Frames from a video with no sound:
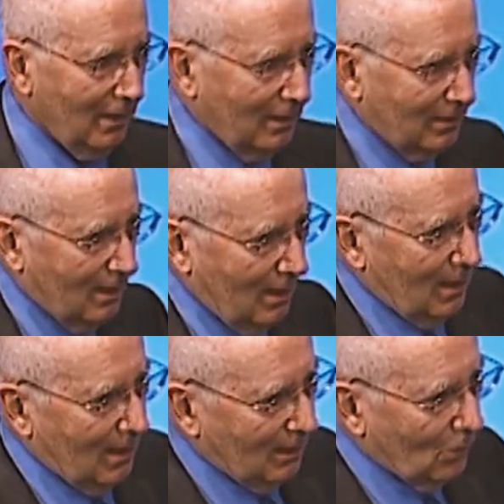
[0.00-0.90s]
it is
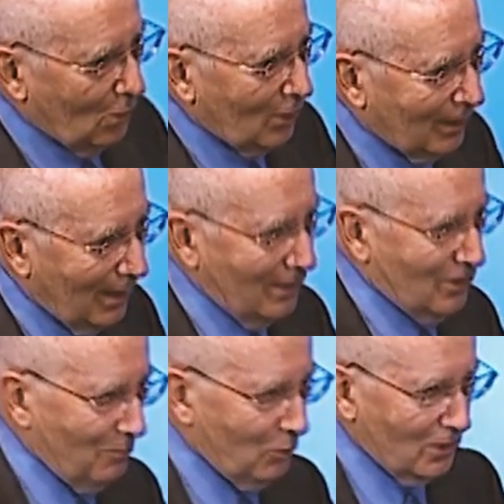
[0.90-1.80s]
an
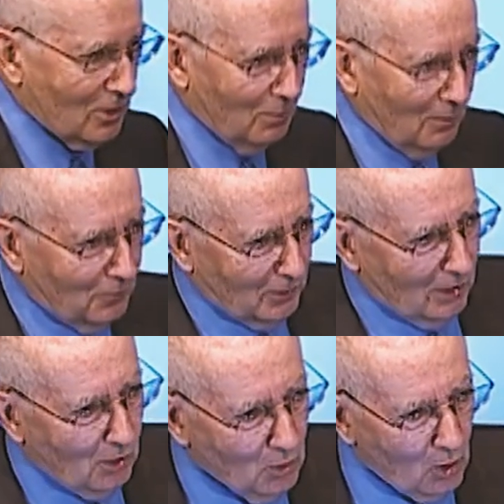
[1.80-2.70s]
organizing principle for
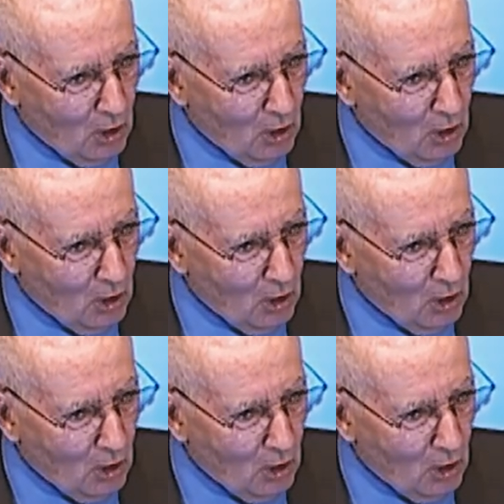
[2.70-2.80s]
the whole